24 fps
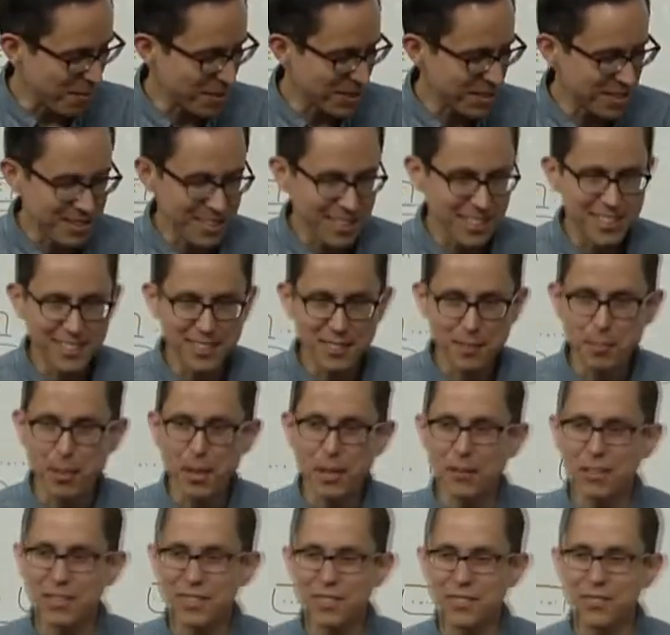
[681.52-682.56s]
this is actually
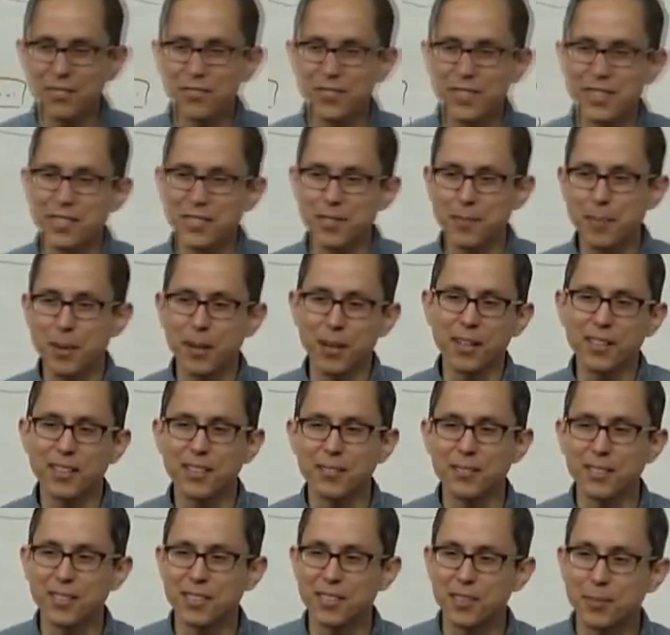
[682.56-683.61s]
Palo Alto Foothills Park,
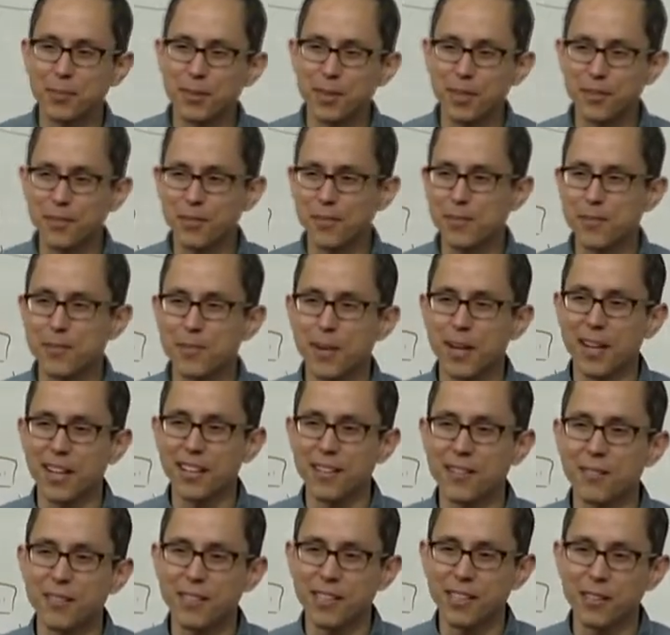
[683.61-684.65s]
which is a beautiful
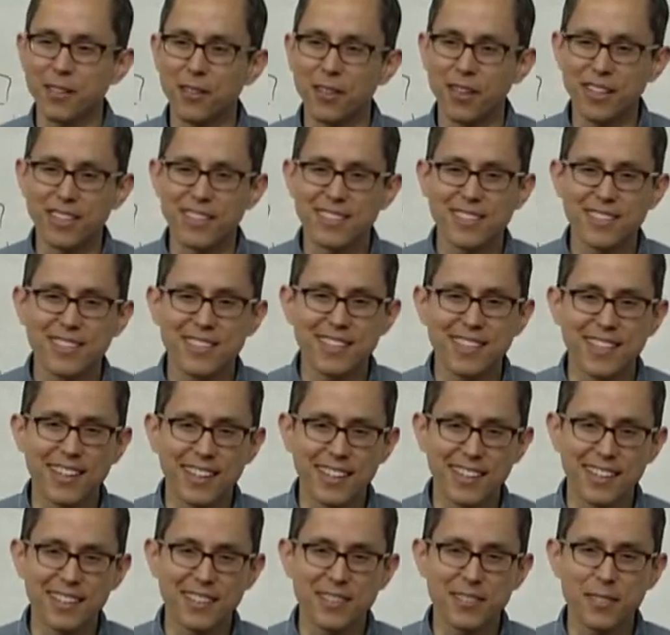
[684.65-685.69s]
spot right across
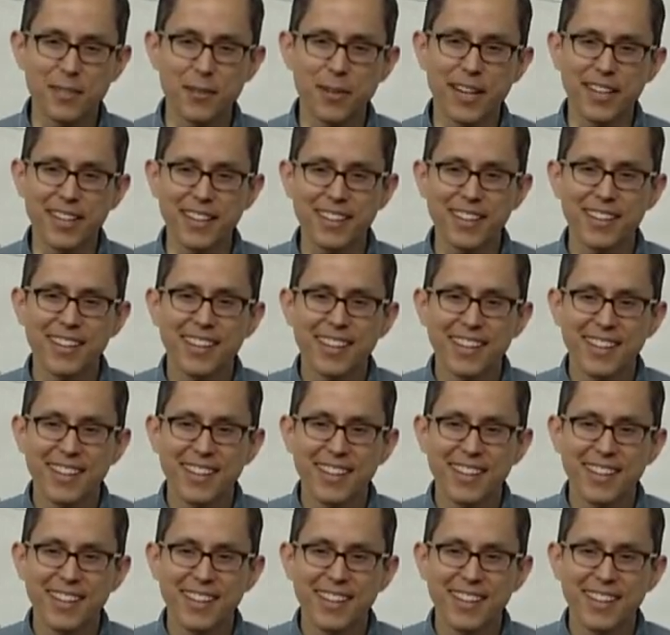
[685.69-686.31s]
uh, the two eighty. I